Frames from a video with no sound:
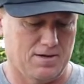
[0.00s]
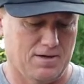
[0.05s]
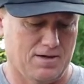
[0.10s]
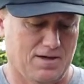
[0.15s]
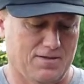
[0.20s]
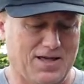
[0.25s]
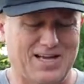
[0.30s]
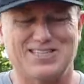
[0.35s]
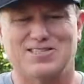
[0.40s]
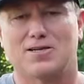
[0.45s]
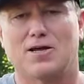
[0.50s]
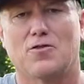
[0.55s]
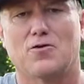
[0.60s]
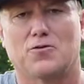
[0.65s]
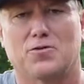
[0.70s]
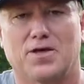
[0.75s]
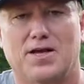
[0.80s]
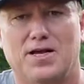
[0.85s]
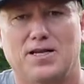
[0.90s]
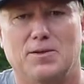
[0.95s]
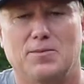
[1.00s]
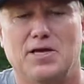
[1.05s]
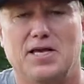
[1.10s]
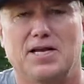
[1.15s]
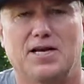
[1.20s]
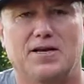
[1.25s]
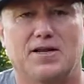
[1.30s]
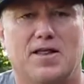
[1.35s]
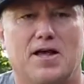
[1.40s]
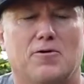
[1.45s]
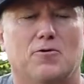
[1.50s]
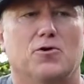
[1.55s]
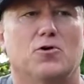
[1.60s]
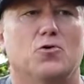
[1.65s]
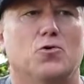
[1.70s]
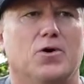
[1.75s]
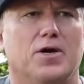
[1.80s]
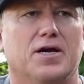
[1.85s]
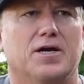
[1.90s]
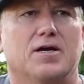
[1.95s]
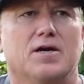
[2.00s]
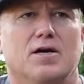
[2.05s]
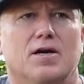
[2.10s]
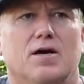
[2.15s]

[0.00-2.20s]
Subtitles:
That's another thing. Let me get into that real quick.